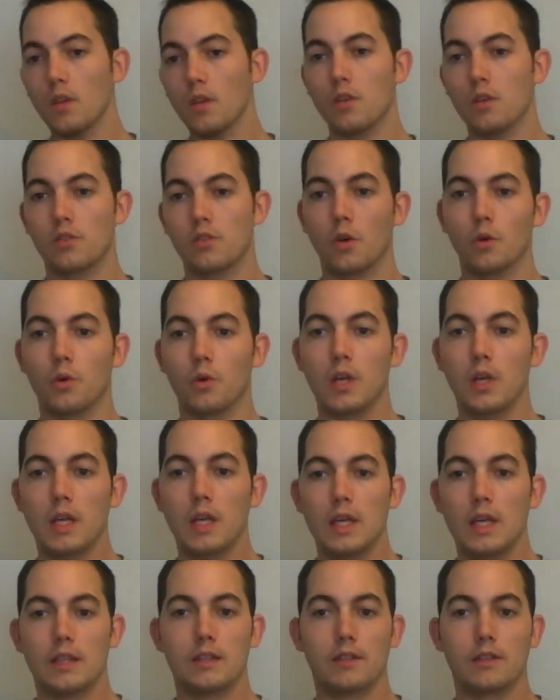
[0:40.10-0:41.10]
So
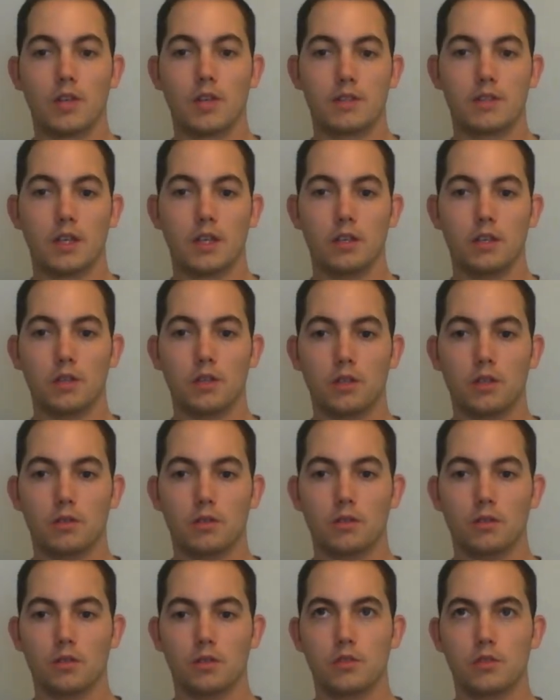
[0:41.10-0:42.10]
the Titanic.
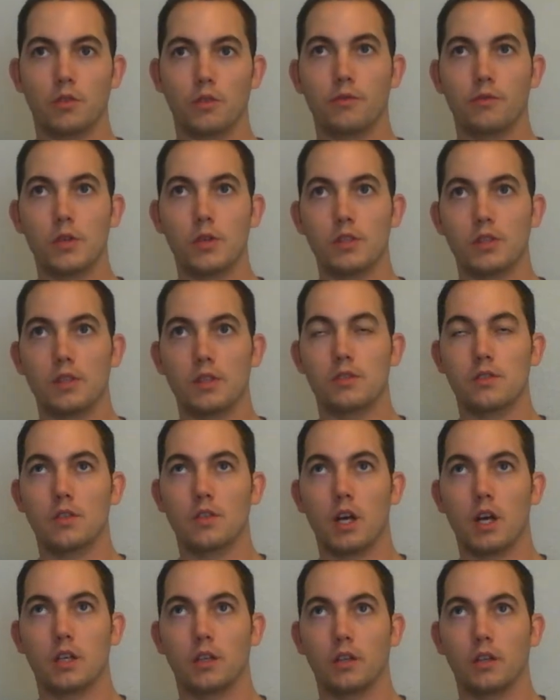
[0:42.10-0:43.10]
So first, let's
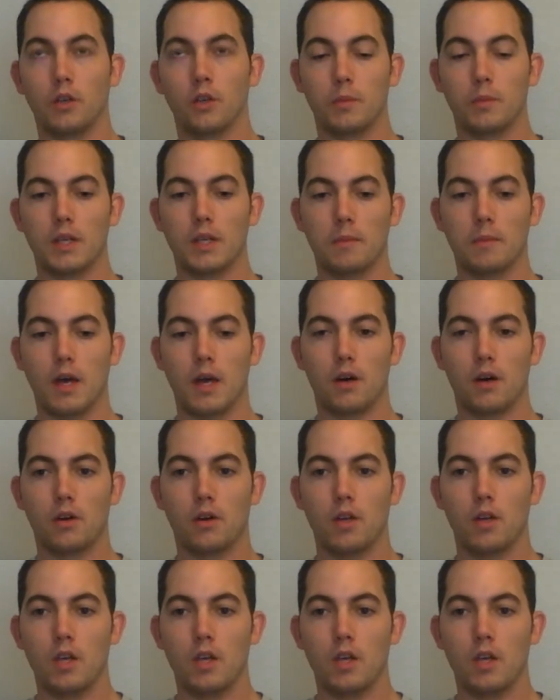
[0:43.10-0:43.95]
talk a little bit about